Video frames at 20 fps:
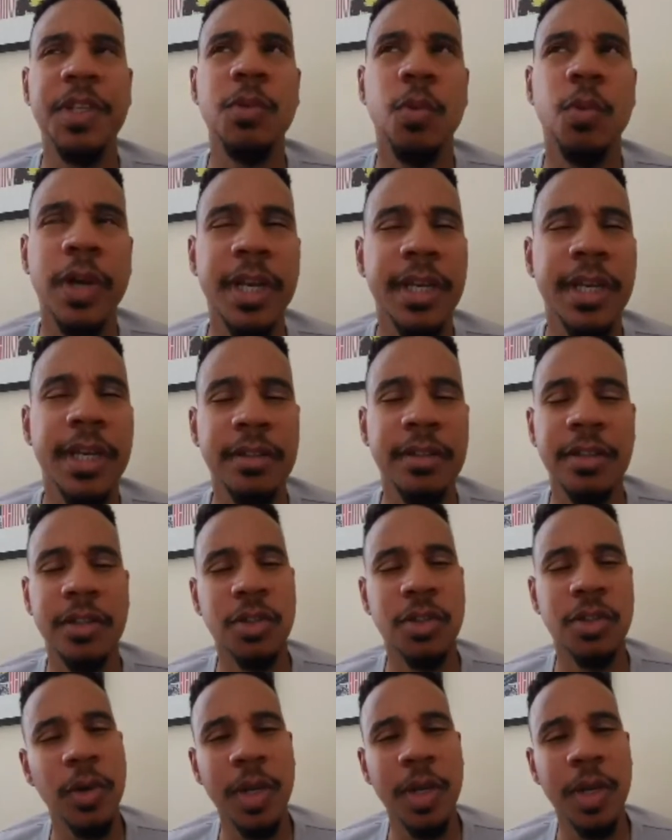wins
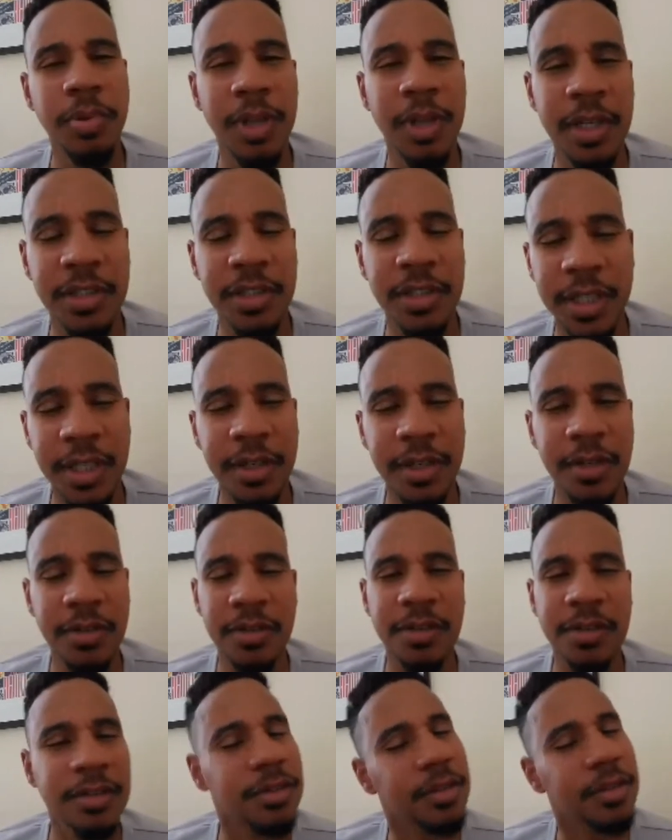in 20 plus
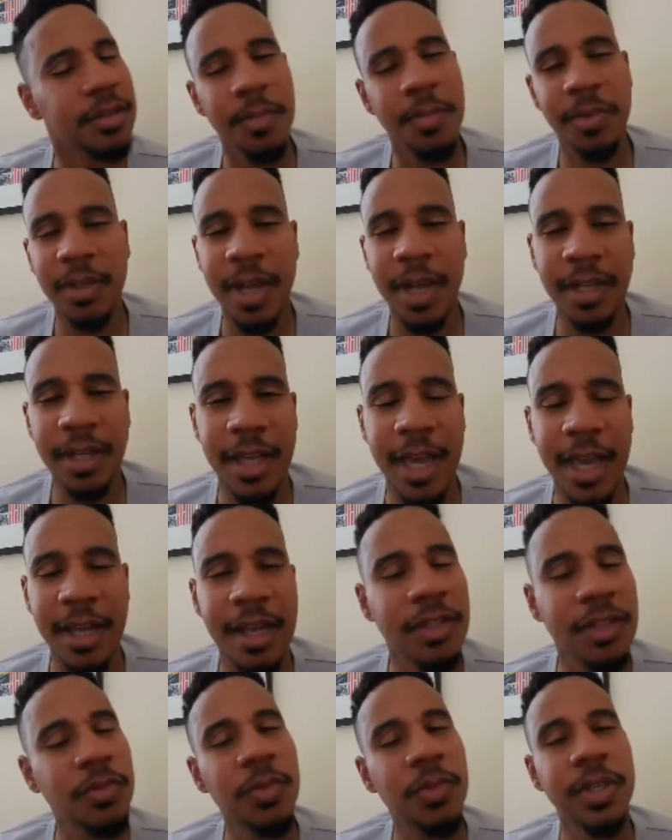years or something like
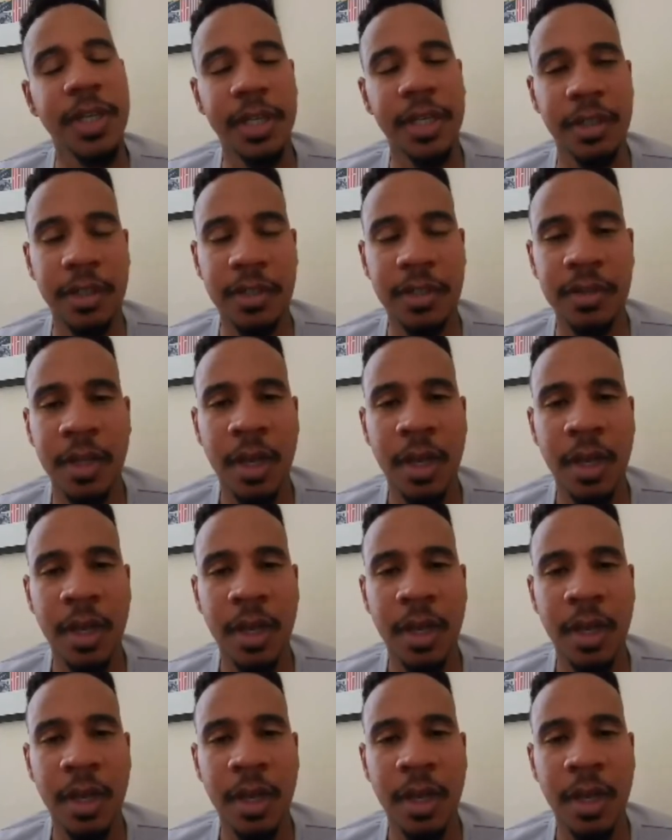that. That's ridiculous.